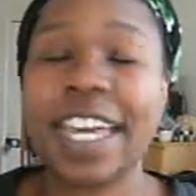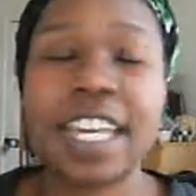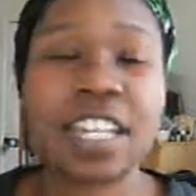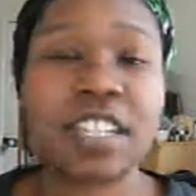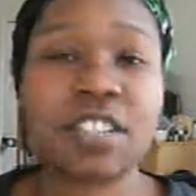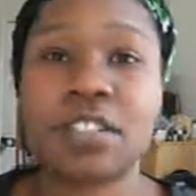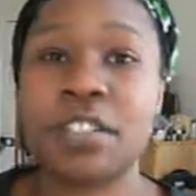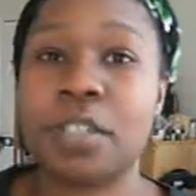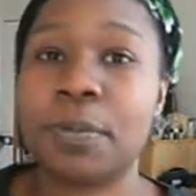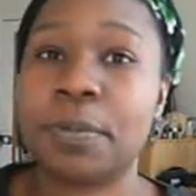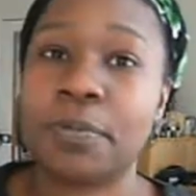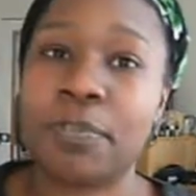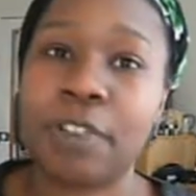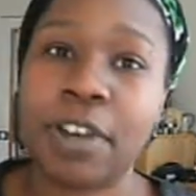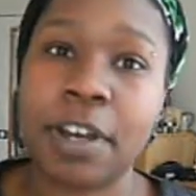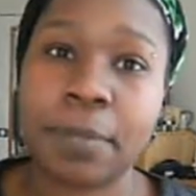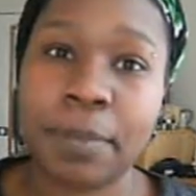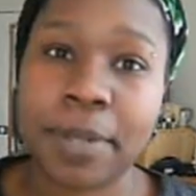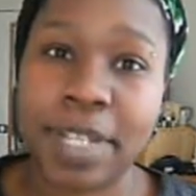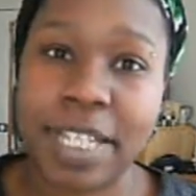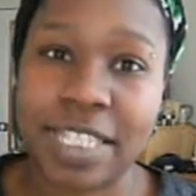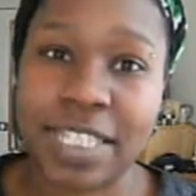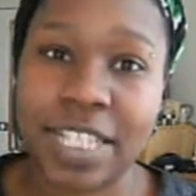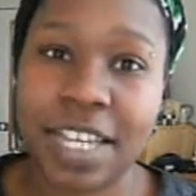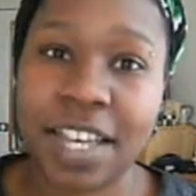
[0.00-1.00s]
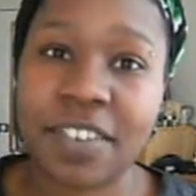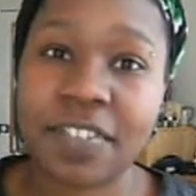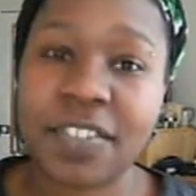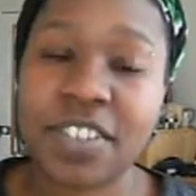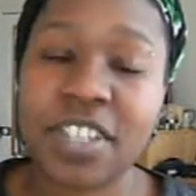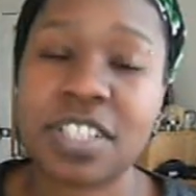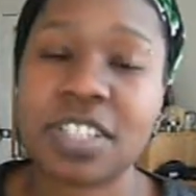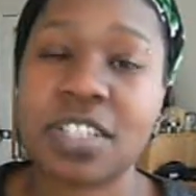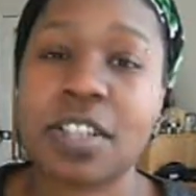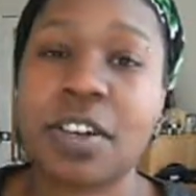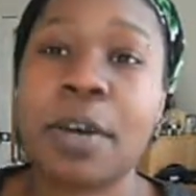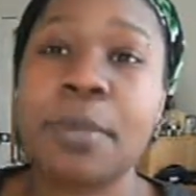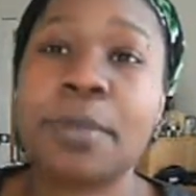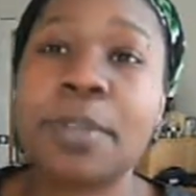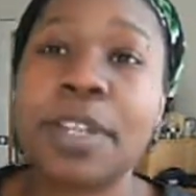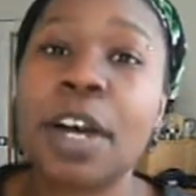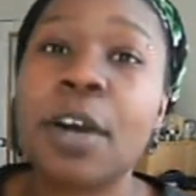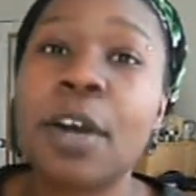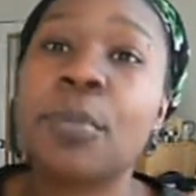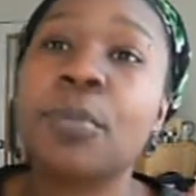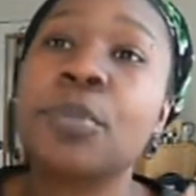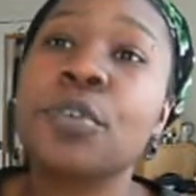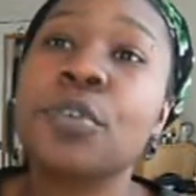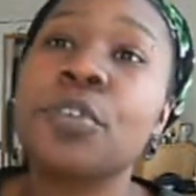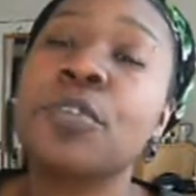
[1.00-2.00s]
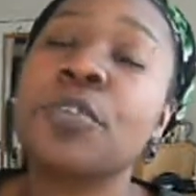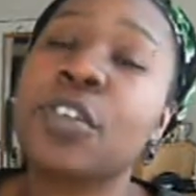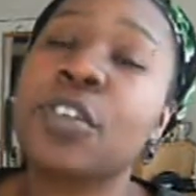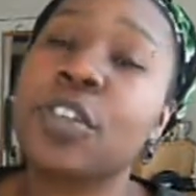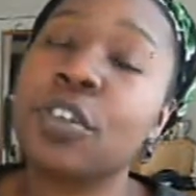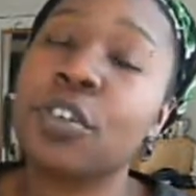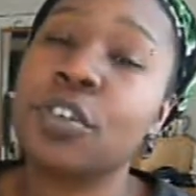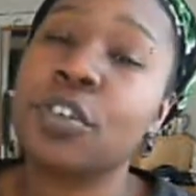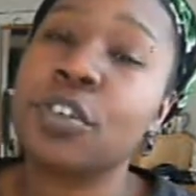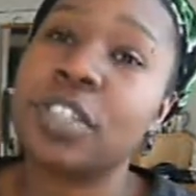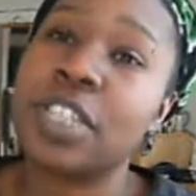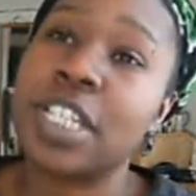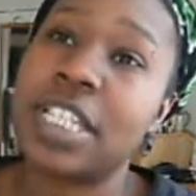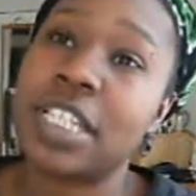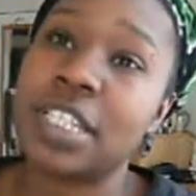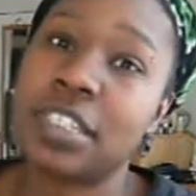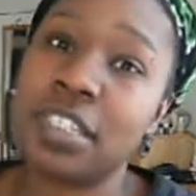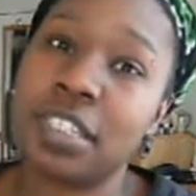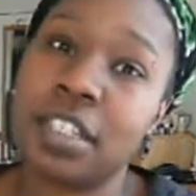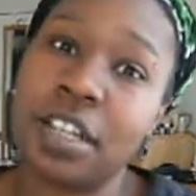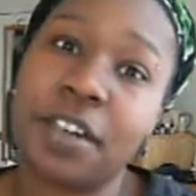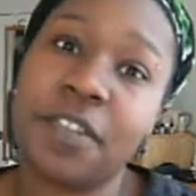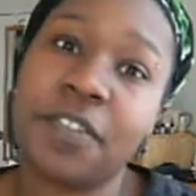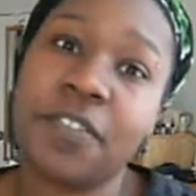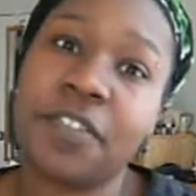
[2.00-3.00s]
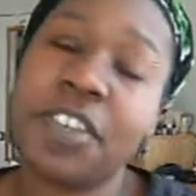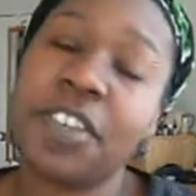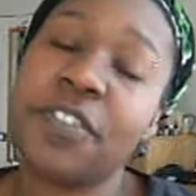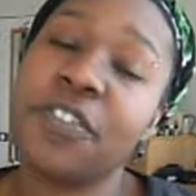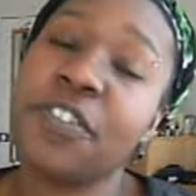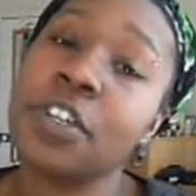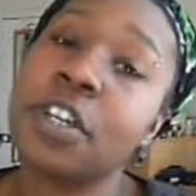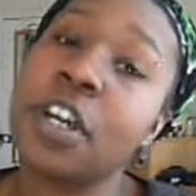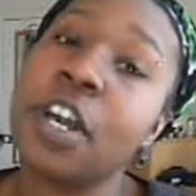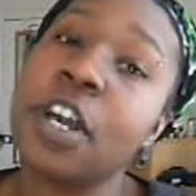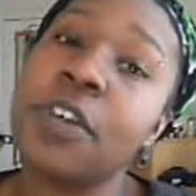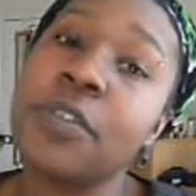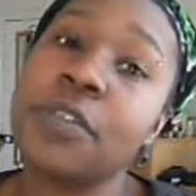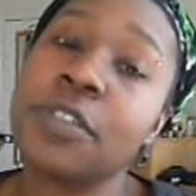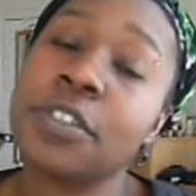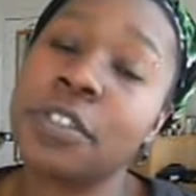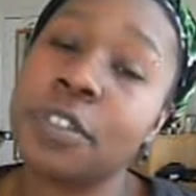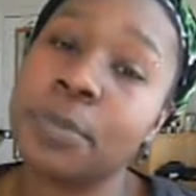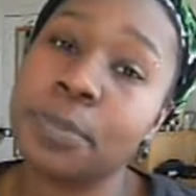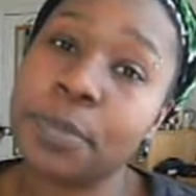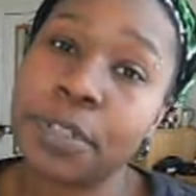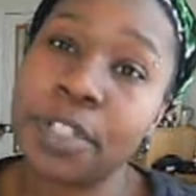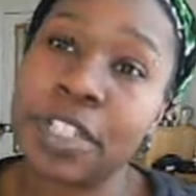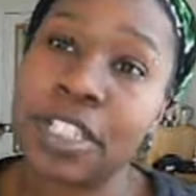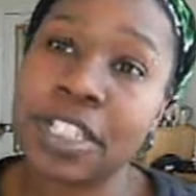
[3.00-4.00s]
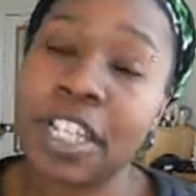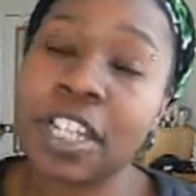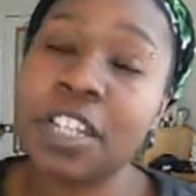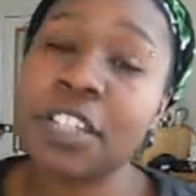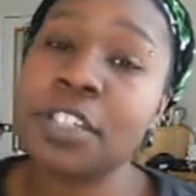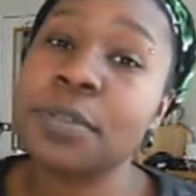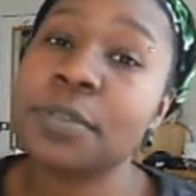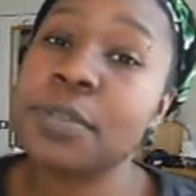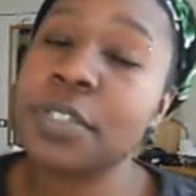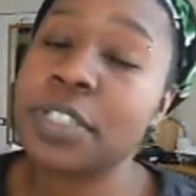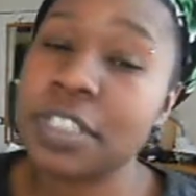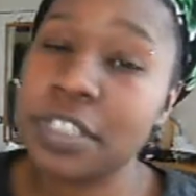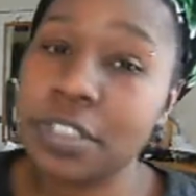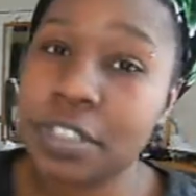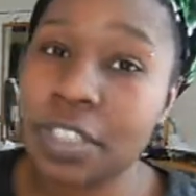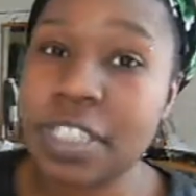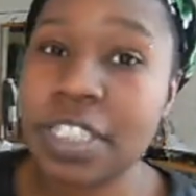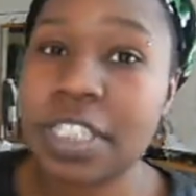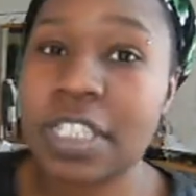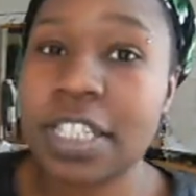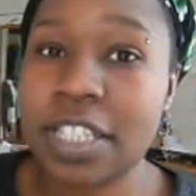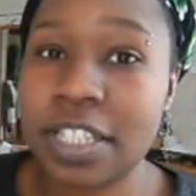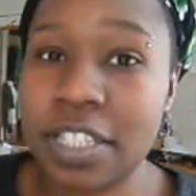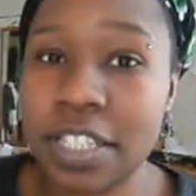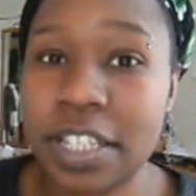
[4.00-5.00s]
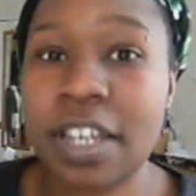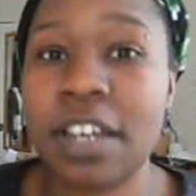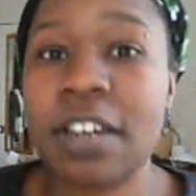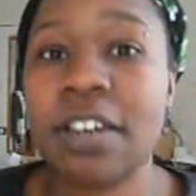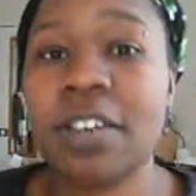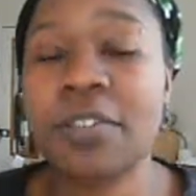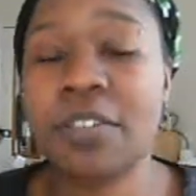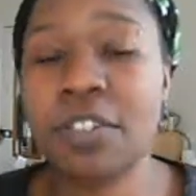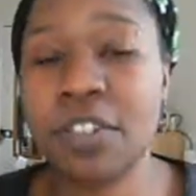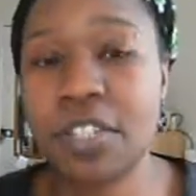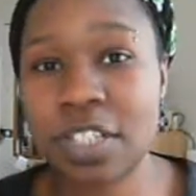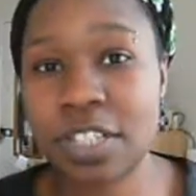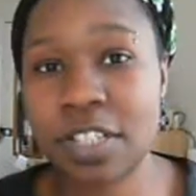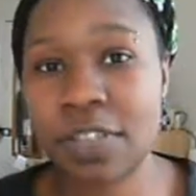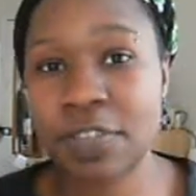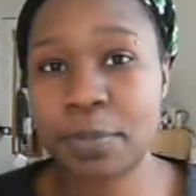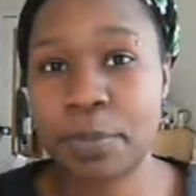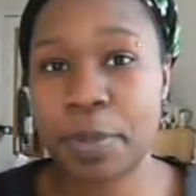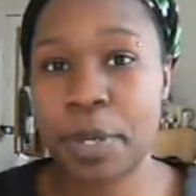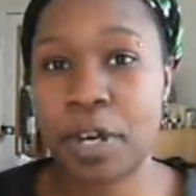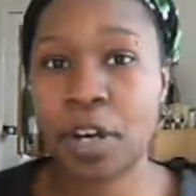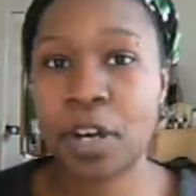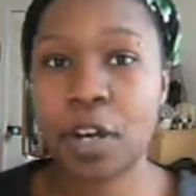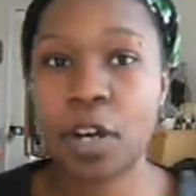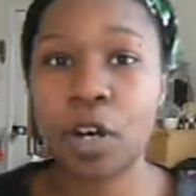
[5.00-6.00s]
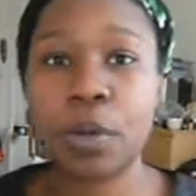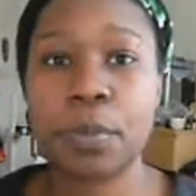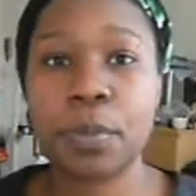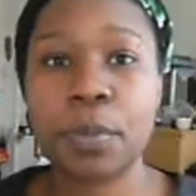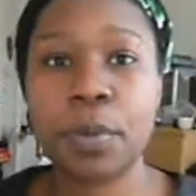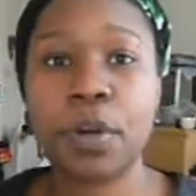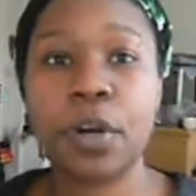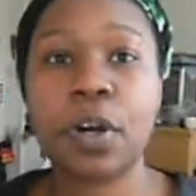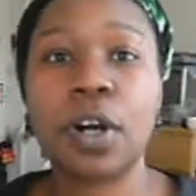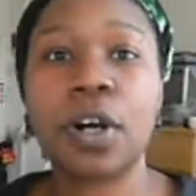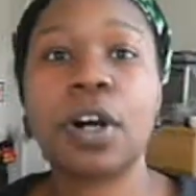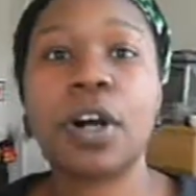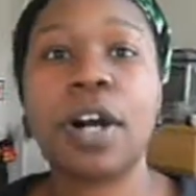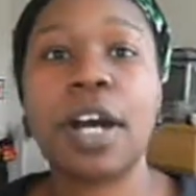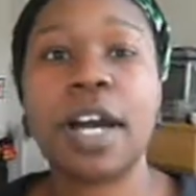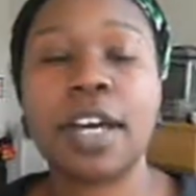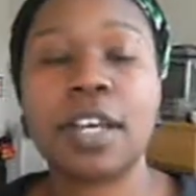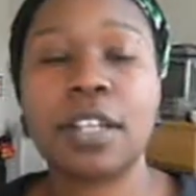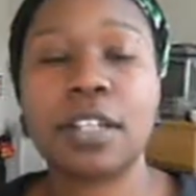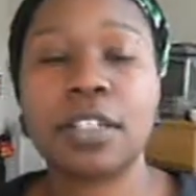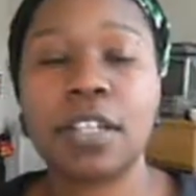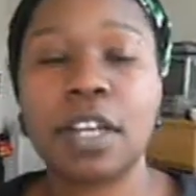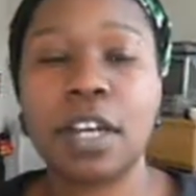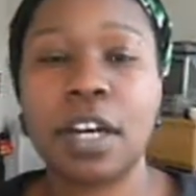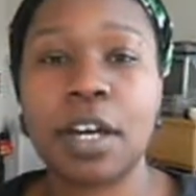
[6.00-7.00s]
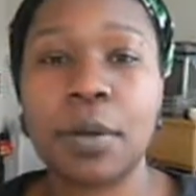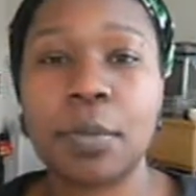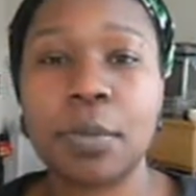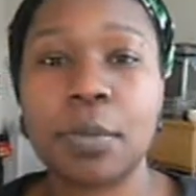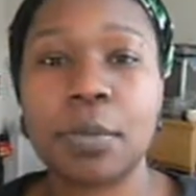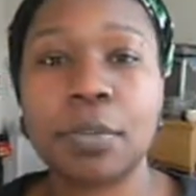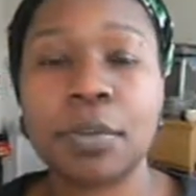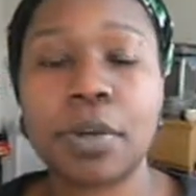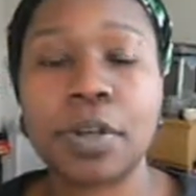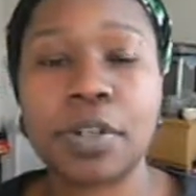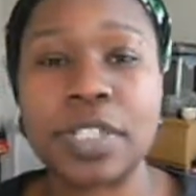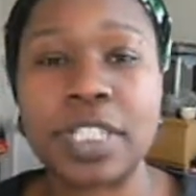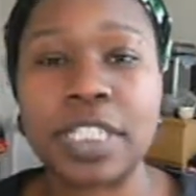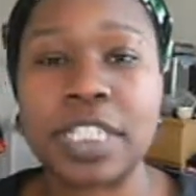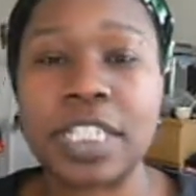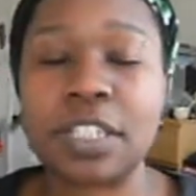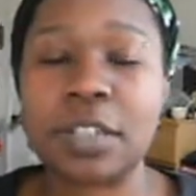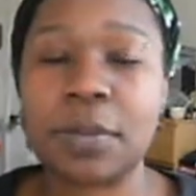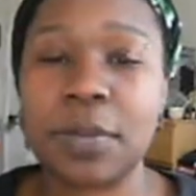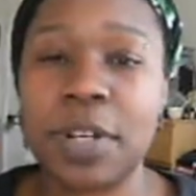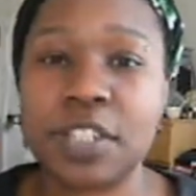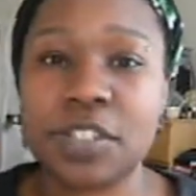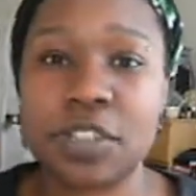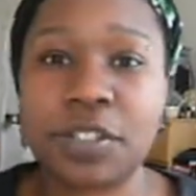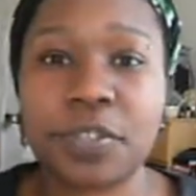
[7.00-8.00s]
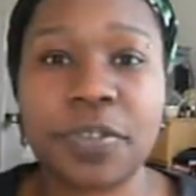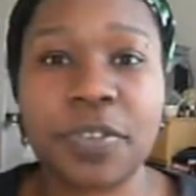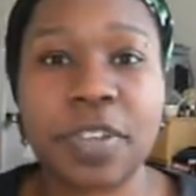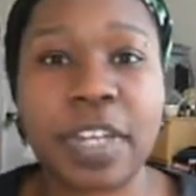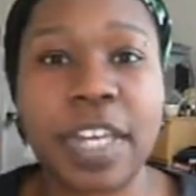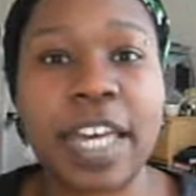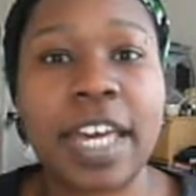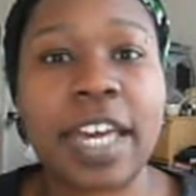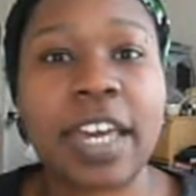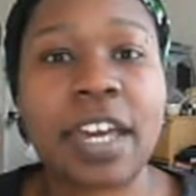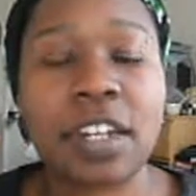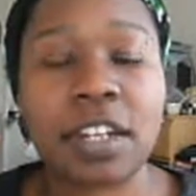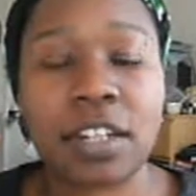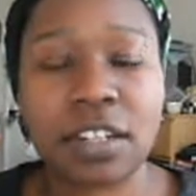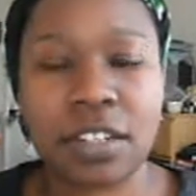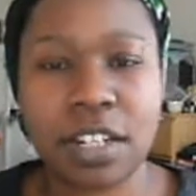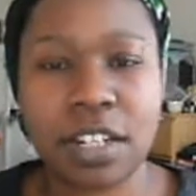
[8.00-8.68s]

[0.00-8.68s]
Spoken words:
It's not the right place to have it. So I'm now moving all that stuff. If you go over to the blog now, you will still see it there. I've got stuff about jojoba oil and protein and why it's good for your hair, and